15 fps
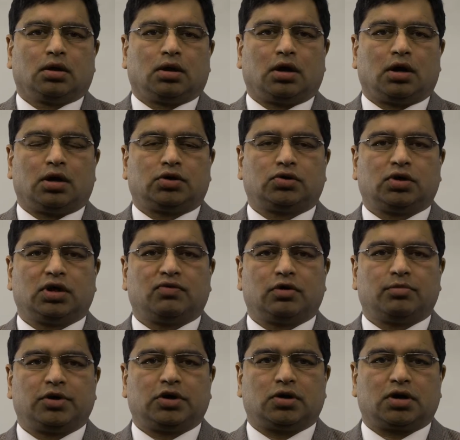Today we'll
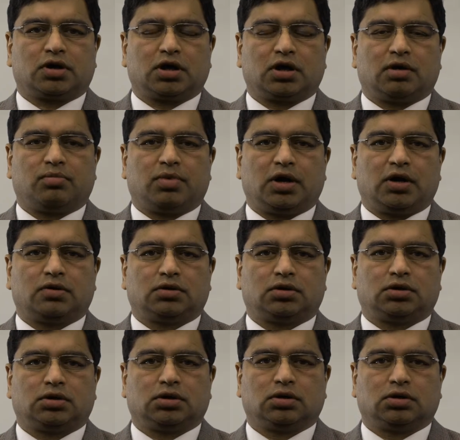be talking about
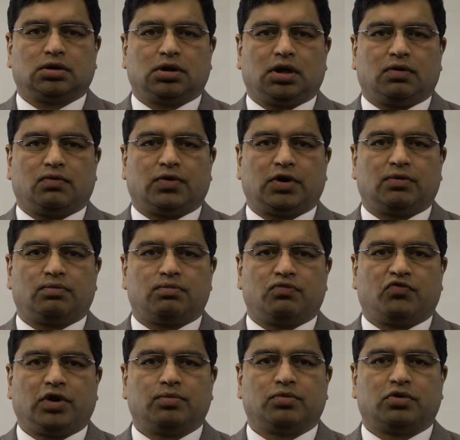
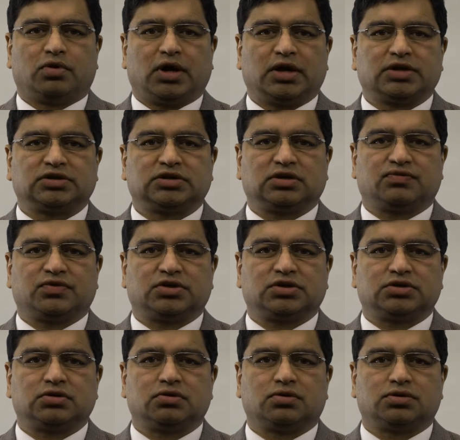one more asset, which
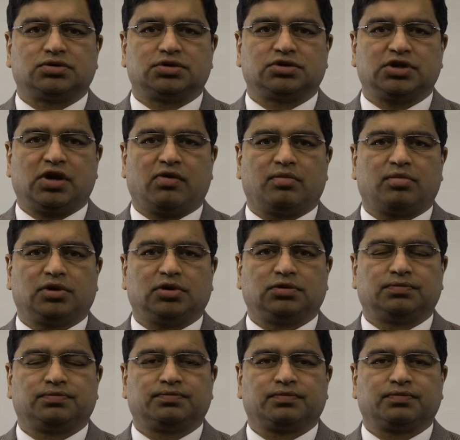is notes receivable.